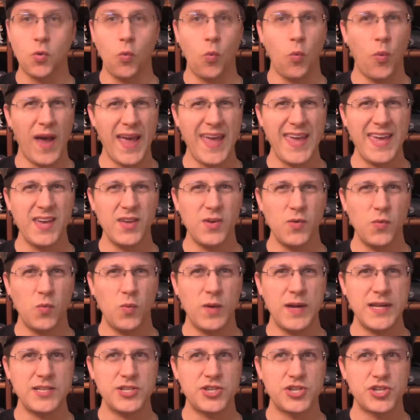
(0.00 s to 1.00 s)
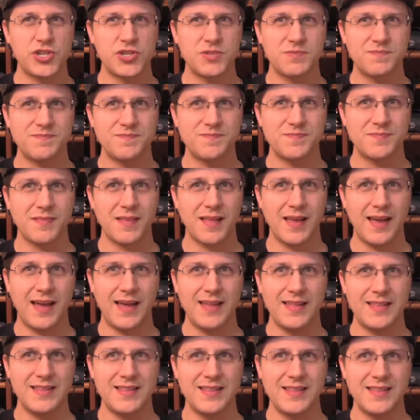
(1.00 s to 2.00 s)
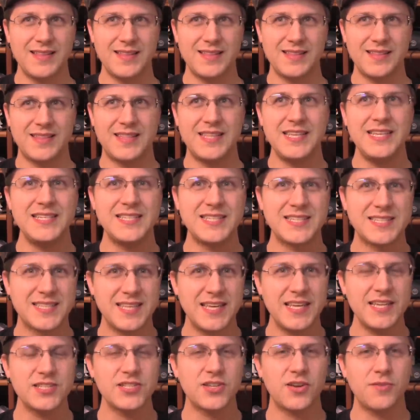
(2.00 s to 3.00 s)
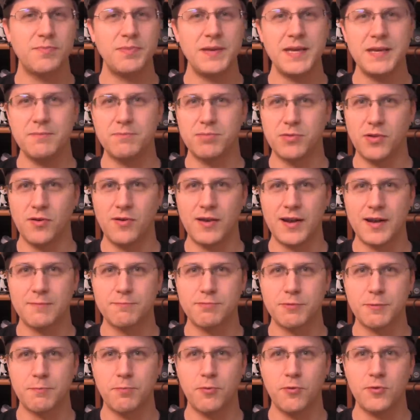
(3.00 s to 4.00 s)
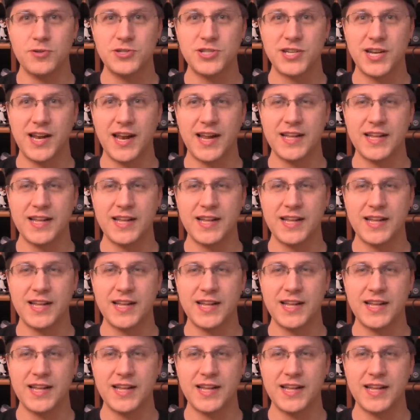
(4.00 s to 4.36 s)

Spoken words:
the way in which these things are being blown out of proportion,